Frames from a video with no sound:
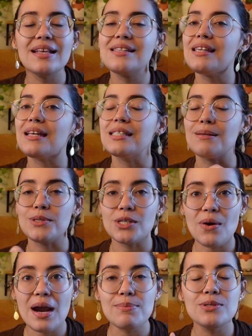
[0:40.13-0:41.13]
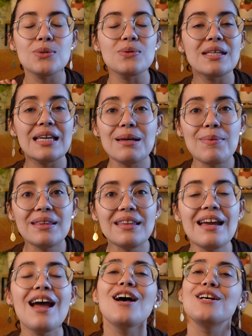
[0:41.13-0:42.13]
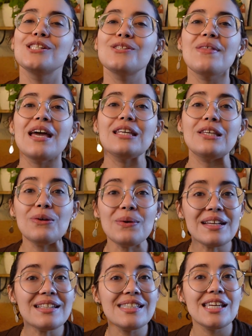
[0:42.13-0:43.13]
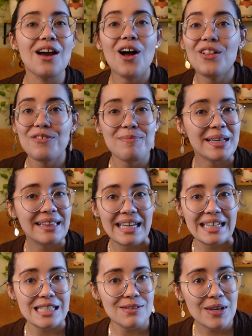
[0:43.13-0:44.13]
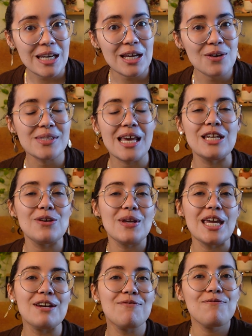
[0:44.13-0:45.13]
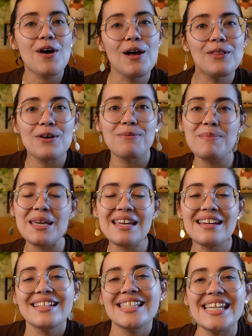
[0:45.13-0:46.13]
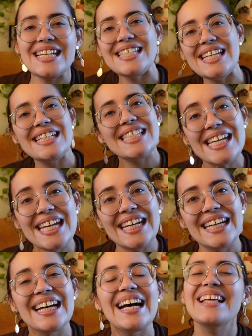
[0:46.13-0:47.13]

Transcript: It says subscribe, suscríbete, so that you can see all of my latest videos and you can follow me. Ding, ding, ding.